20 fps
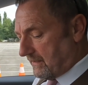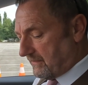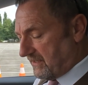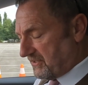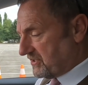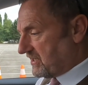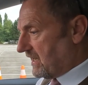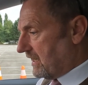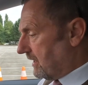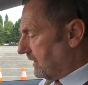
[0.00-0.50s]

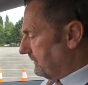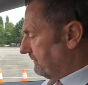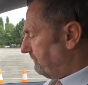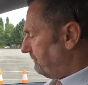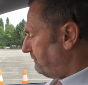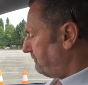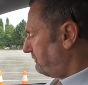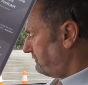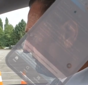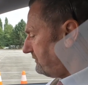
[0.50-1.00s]
This car
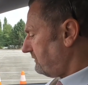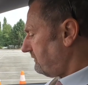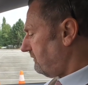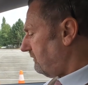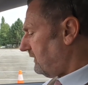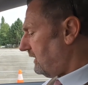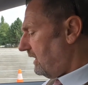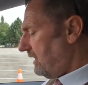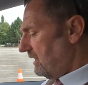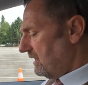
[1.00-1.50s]

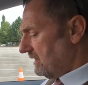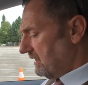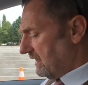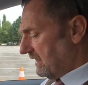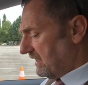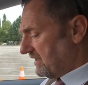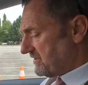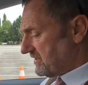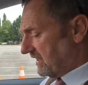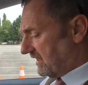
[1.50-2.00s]

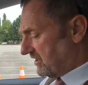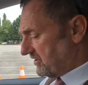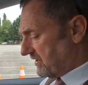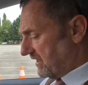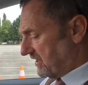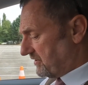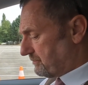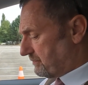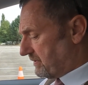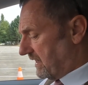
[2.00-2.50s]

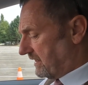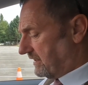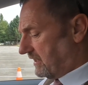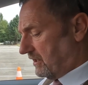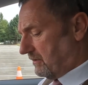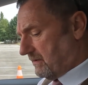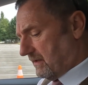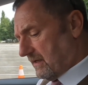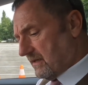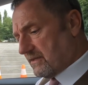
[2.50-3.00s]
is brand
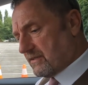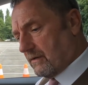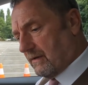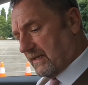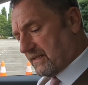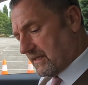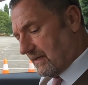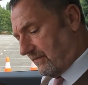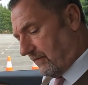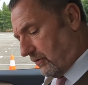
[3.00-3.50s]
new, so
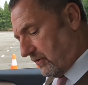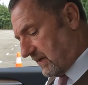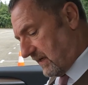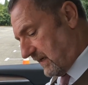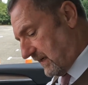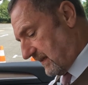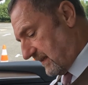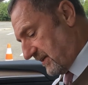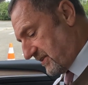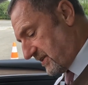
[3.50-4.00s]
let's have a look at
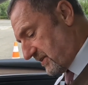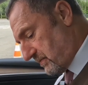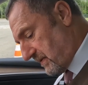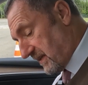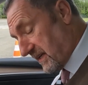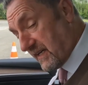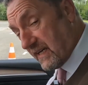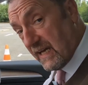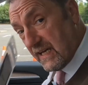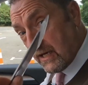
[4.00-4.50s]
here. This is
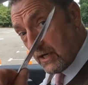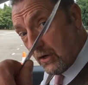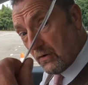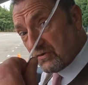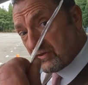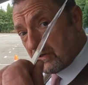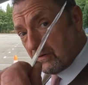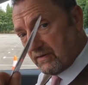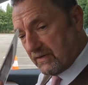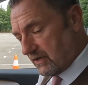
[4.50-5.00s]
where the key
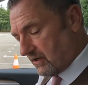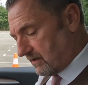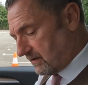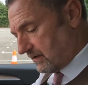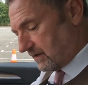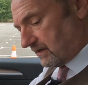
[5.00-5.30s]
goes. So you got